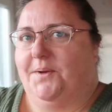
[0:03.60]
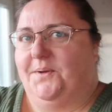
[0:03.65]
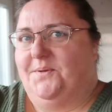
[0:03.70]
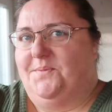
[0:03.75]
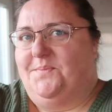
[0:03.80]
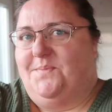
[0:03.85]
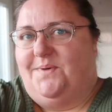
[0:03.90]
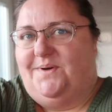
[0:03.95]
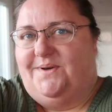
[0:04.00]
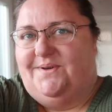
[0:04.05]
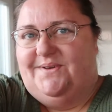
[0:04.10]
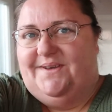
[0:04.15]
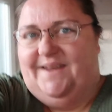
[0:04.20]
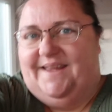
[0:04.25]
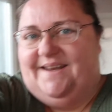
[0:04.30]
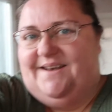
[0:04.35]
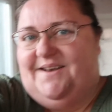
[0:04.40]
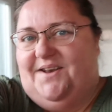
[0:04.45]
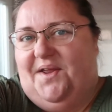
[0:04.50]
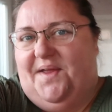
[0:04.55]
Good
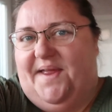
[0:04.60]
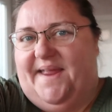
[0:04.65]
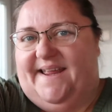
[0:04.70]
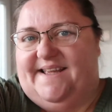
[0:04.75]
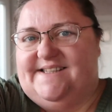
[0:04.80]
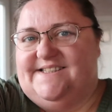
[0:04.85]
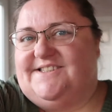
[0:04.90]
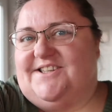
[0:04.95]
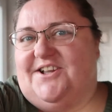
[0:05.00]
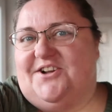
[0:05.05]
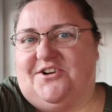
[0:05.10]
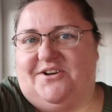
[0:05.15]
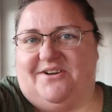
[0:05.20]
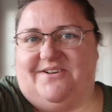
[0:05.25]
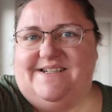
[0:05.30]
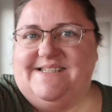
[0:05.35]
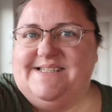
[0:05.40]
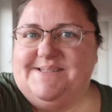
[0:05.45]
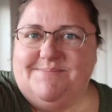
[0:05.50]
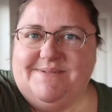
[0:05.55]
morning, it's
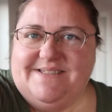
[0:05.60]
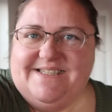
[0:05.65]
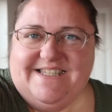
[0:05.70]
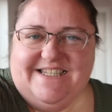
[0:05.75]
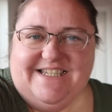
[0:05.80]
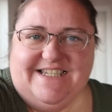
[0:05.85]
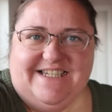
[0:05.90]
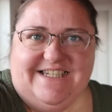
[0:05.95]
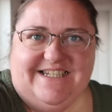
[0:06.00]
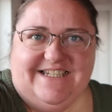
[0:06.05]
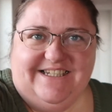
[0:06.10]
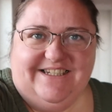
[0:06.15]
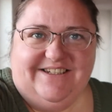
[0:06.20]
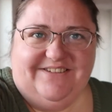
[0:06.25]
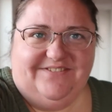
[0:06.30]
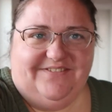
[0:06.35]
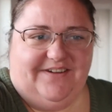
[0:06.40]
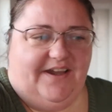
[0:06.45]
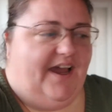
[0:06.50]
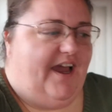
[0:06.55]
Christmas
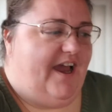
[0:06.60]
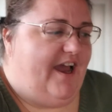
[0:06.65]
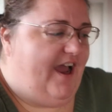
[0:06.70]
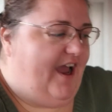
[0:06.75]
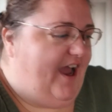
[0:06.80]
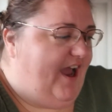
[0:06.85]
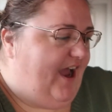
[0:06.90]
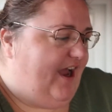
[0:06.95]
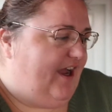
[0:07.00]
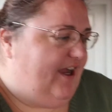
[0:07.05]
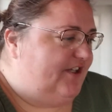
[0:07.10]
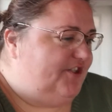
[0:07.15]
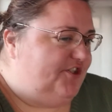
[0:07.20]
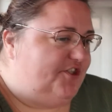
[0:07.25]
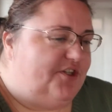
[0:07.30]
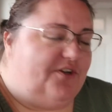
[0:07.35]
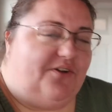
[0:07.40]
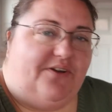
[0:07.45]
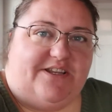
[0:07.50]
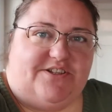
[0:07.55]
Eve.
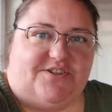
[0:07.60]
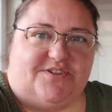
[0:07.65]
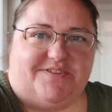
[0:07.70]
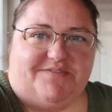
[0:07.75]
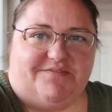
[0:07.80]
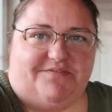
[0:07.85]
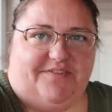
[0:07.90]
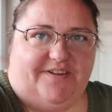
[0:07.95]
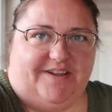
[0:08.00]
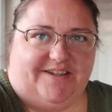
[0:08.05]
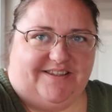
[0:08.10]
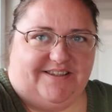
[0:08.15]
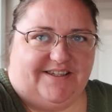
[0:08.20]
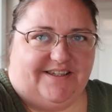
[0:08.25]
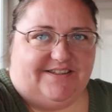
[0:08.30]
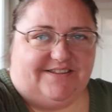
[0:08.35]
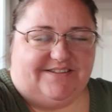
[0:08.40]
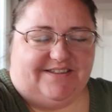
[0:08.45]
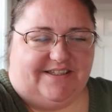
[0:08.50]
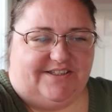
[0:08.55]
Do you know, it doesn't feel
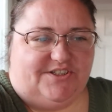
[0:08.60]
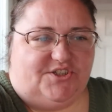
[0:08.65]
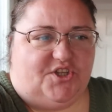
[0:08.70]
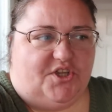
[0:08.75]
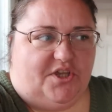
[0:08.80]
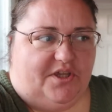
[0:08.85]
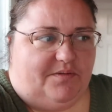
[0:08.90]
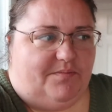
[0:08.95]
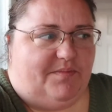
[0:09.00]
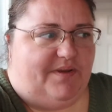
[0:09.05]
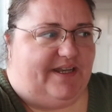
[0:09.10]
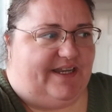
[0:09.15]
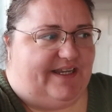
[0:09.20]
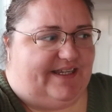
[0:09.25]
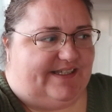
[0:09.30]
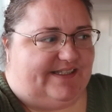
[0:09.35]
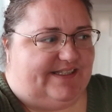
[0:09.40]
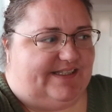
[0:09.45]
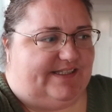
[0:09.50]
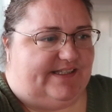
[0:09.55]
2
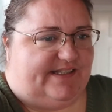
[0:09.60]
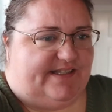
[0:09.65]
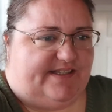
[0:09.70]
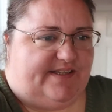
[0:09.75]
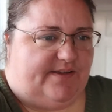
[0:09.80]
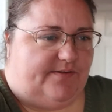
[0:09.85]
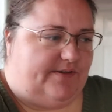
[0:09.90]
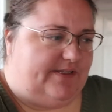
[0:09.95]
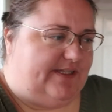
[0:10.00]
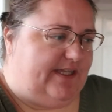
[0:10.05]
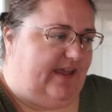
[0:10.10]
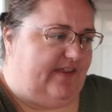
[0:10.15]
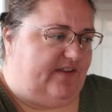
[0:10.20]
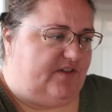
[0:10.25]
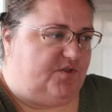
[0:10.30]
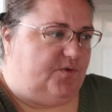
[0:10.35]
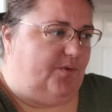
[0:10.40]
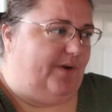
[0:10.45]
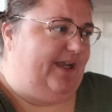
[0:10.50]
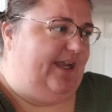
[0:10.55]
minutes since it was like the
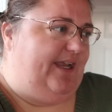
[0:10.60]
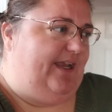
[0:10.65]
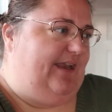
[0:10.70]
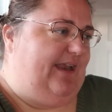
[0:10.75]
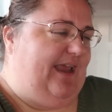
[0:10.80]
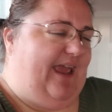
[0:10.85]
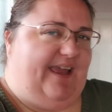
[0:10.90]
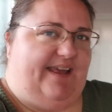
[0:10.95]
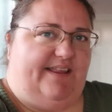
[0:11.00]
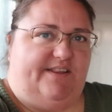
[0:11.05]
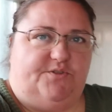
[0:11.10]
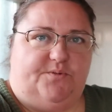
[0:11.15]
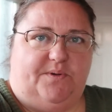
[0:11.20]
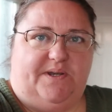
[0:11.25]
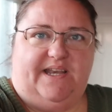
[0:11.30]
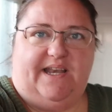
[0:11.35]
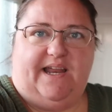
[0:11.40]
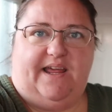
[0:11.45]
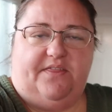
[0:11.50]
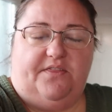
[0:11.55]
28th,
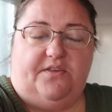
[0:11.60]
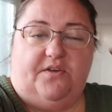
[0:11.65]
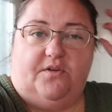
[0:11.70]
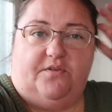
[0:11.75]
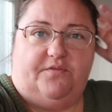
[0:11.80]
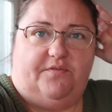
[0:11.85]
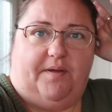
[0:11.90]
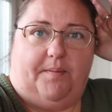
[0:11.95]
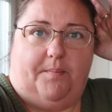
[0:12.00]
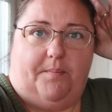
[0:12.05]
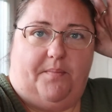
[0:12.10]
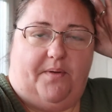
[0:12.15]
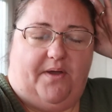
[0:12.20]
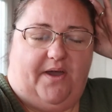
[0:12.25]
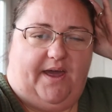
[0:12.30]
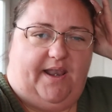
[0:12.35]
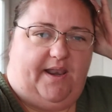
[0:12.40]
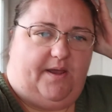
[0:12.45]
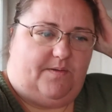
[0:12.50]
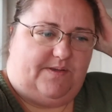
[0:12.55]
29th
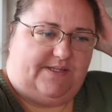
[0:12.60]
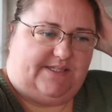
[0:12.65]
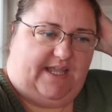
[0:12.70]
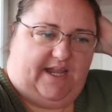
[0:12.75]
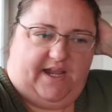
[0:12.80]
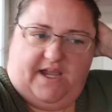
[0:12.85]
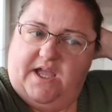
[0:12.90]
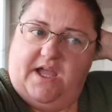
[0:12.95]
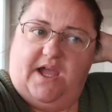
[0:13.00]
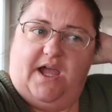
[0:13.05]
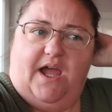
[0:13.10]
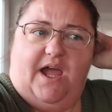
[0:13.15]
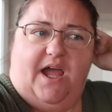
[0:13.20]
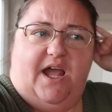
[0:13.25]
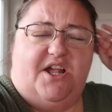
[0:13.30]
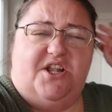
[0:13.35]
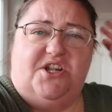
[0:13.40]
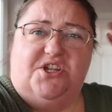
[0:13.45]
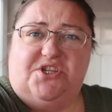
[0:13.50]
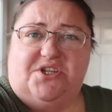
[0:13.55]
November, and I was like,
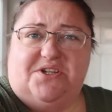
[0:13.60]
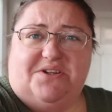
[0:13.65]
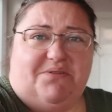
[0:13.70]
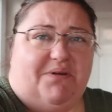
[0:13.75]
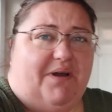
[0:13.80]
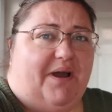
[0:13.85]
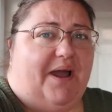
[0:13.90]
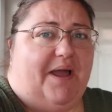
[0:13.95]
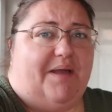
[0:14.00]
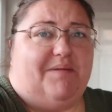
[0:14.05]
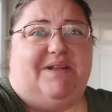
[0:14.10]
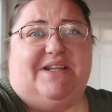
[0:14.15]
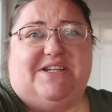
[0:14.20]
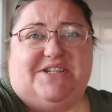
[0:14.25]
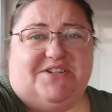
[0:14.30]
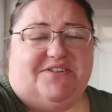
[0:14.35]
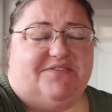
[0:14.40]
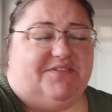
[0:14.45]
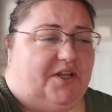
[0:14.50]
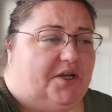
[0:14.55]
do you know what, I'm gonna
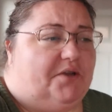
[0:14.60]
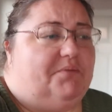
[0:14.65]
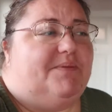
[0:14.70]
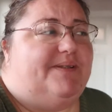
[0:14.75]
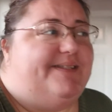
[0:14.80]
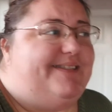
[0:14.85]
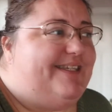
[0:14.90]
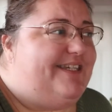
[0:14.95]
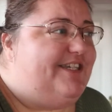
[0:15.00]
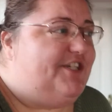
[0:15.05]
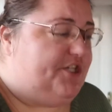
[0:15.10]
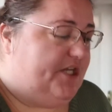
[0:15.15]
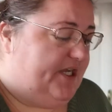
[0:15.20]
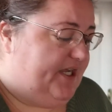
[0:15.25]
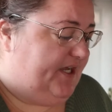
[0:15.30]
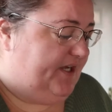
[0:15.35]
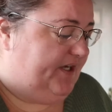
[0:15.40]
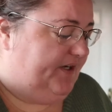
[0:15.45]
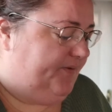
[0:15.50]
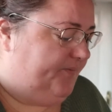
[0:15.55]
do Vlogmas this
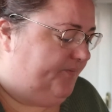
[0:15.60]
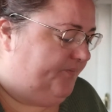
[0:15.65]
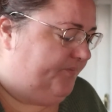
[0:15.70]
year.